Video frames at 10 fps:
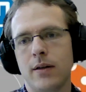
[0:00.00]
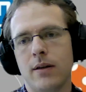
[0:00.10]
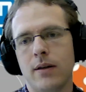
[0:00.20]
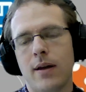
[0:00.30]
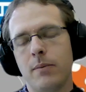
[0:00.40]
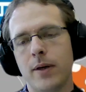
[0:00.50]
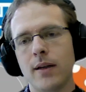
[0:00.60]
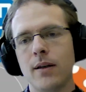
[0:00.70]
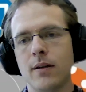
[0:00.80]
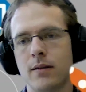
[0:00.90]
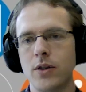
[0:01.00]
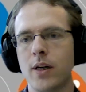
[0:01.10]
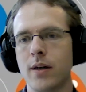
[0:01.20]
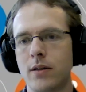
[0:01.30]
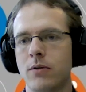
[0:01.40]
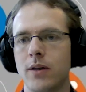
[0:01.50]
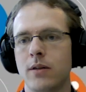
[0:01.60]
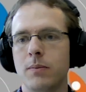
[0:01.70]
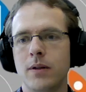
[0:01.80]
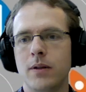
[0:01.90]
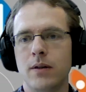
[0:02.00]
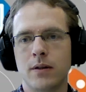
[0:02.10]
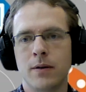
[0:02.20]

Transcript: the beginning, CIG had tried to build